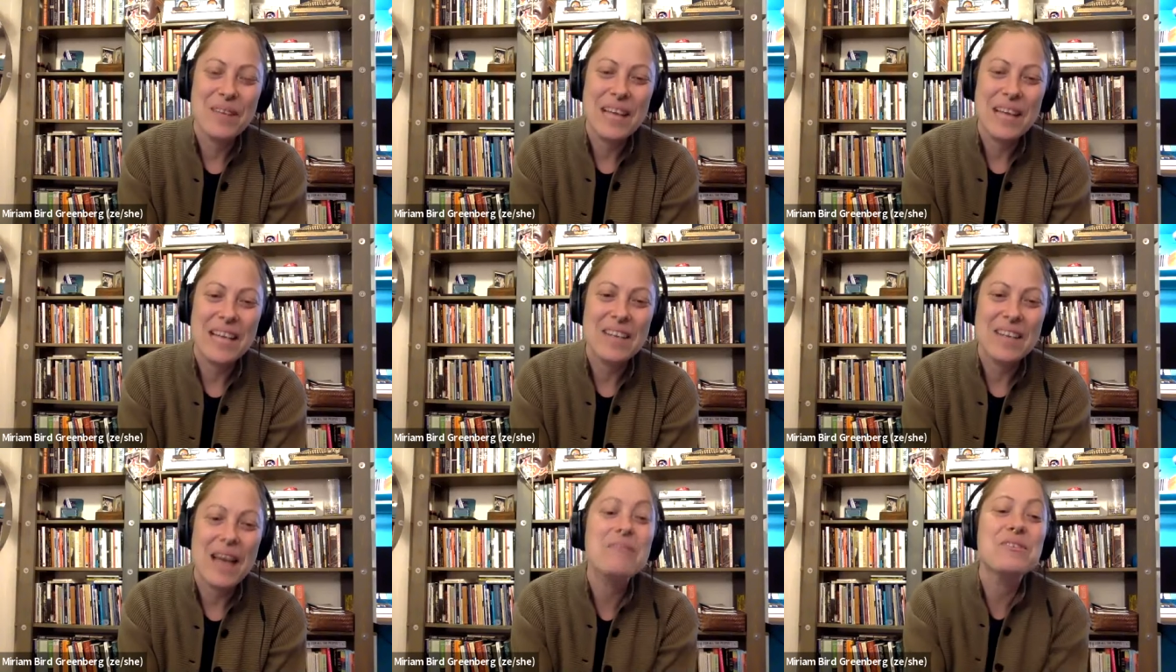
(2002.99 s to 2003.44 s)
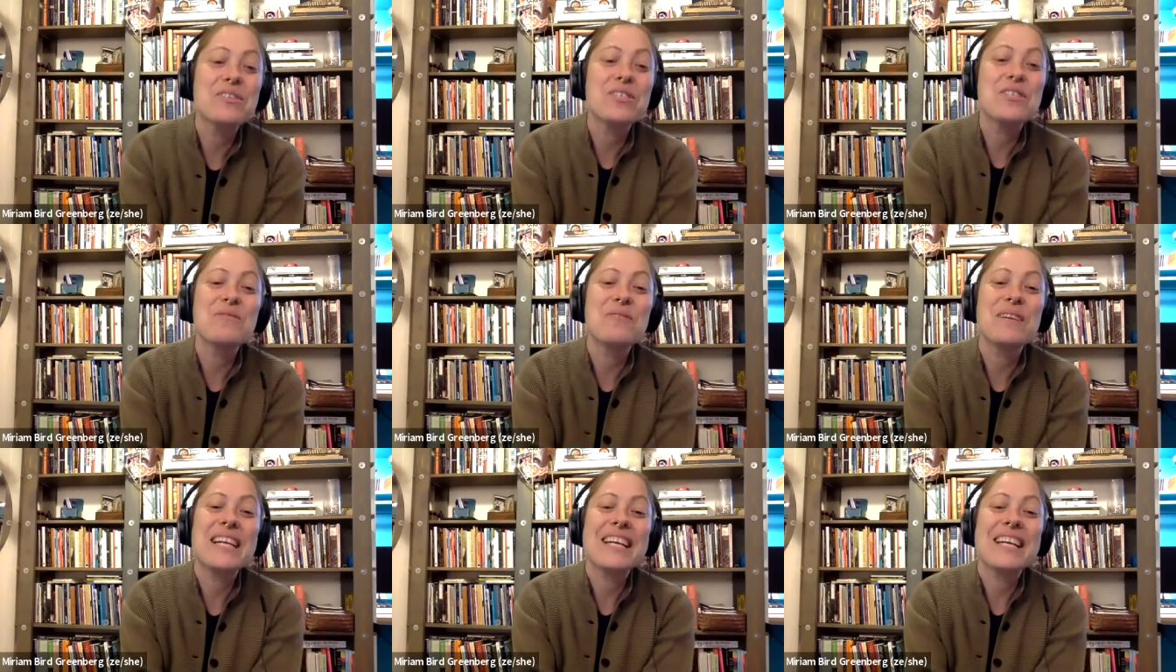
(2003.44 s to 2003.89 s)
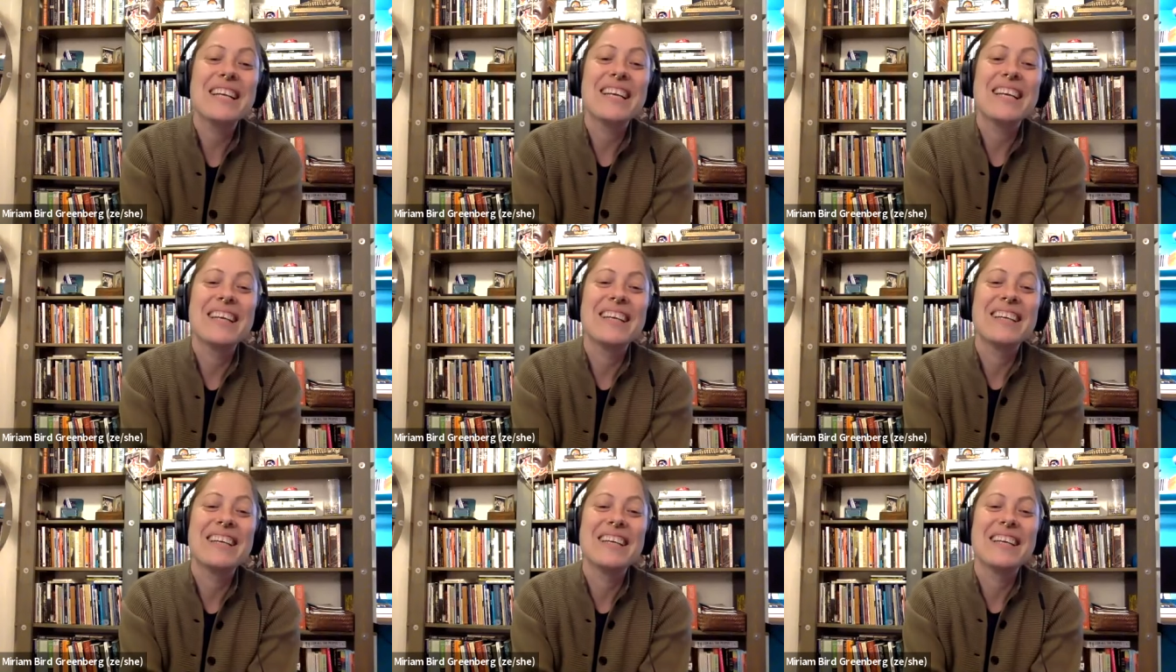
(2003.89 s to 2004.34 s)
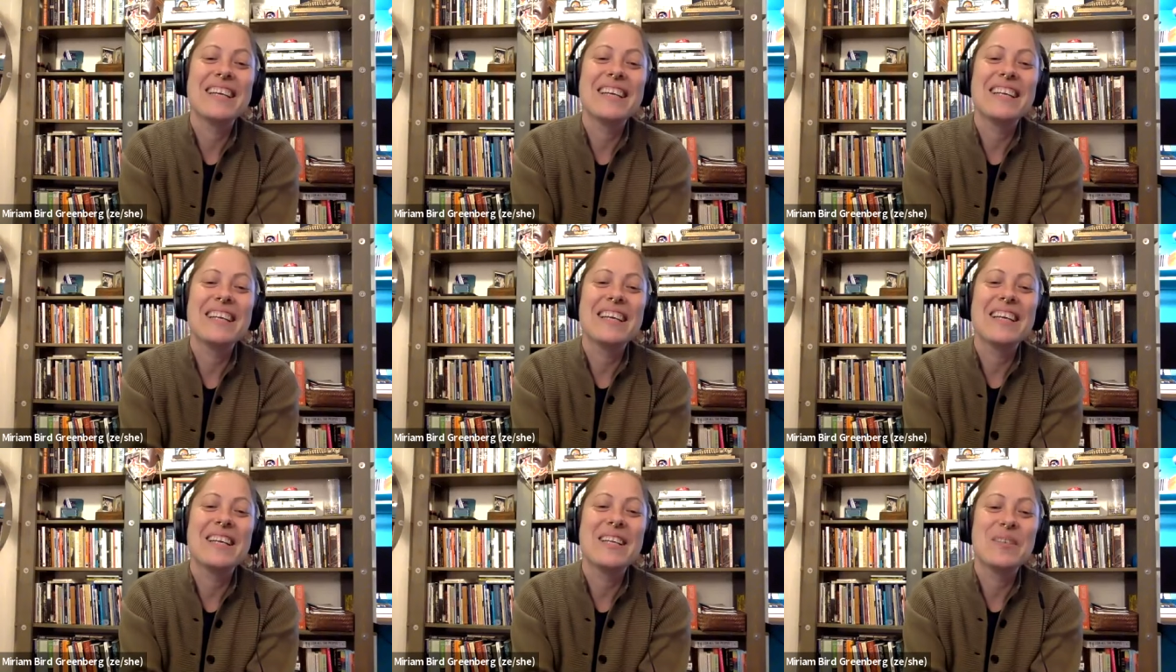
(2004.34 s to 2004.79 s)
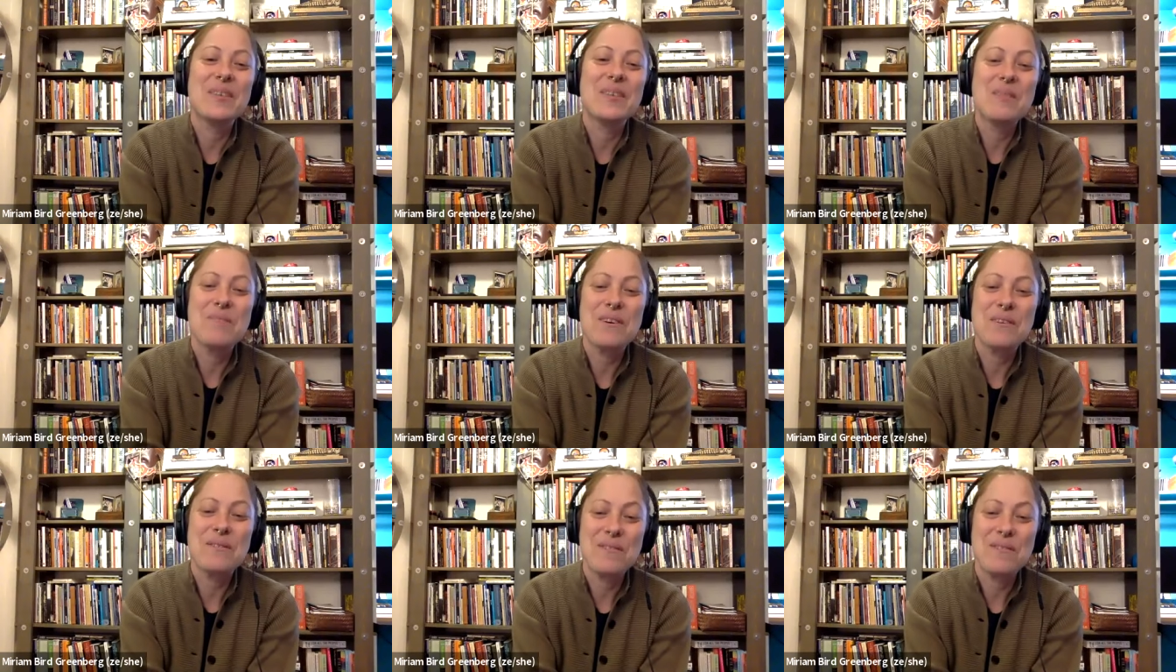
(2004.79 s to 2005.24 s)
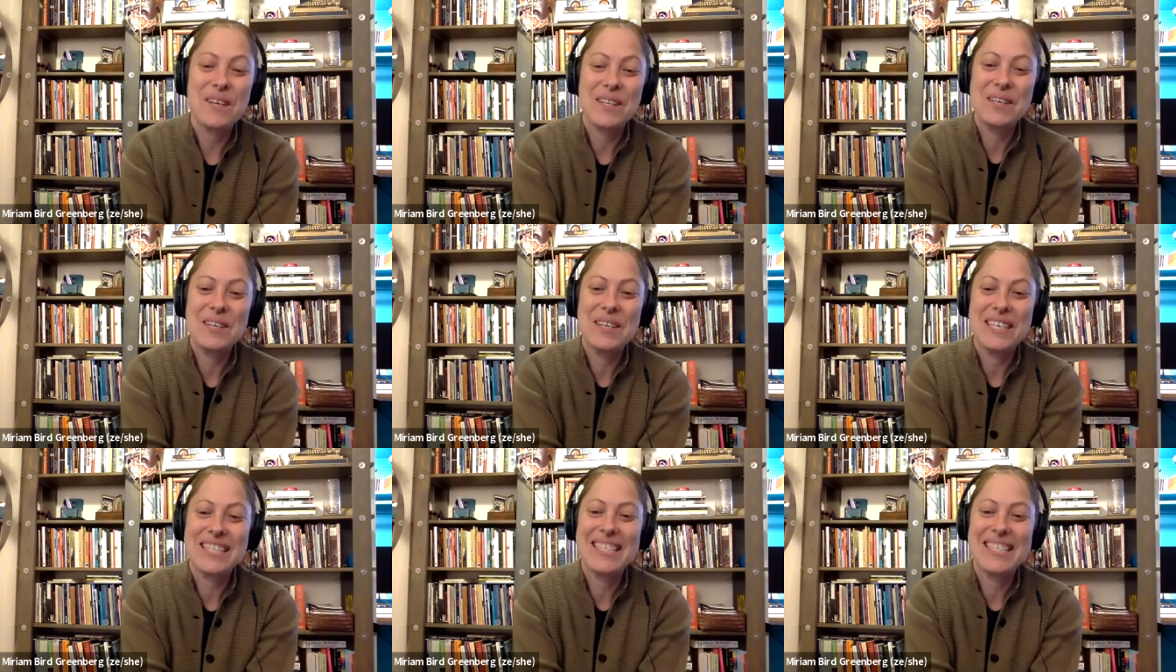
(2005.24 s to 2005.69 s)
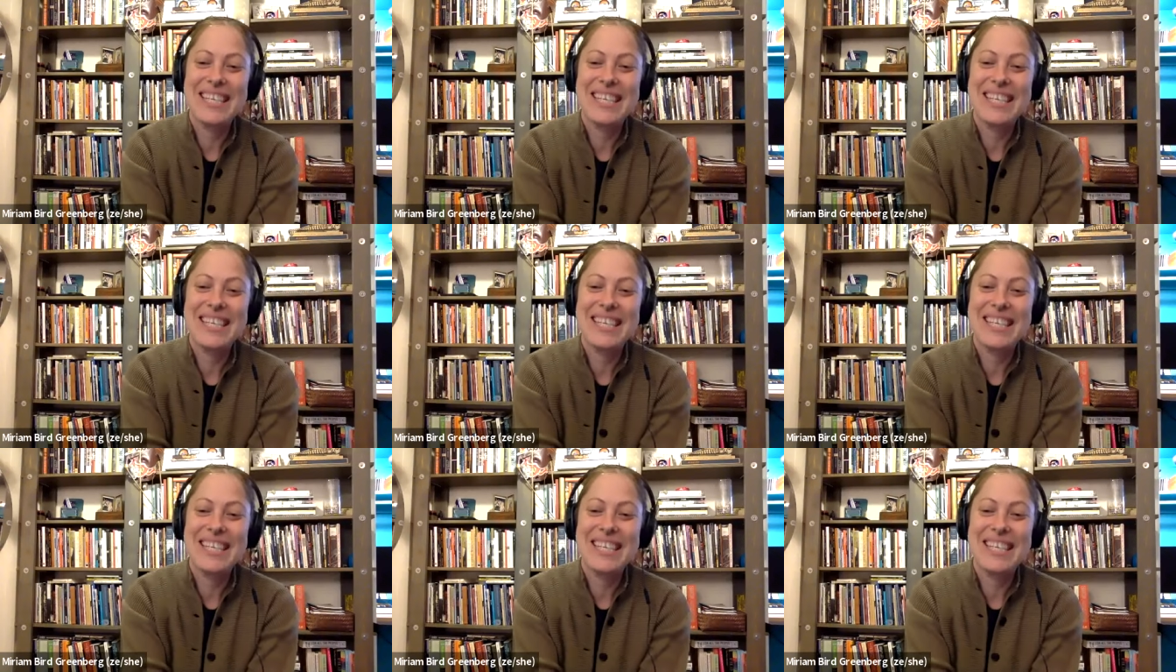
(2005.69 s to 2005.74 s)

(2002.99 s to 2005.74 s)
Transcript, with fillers: in i was just reading in your book front loading